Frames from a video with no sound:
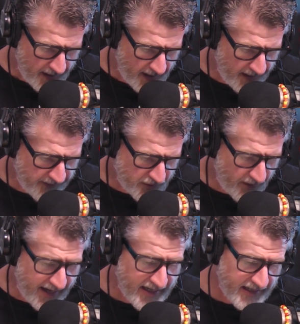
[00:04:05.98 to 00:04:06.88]
Uh, the
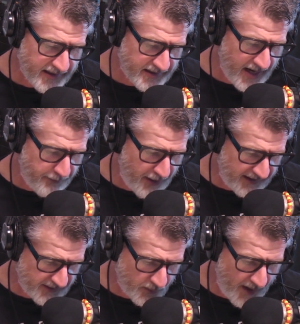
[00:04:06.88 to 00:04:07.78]
trend is not
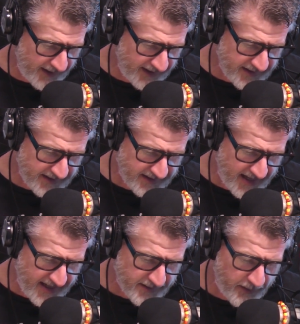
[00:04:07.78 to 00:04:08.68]
practiced widely these
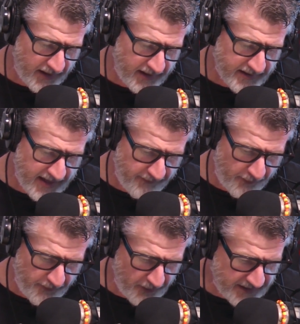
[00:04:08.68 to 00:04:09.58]
days, but it never fully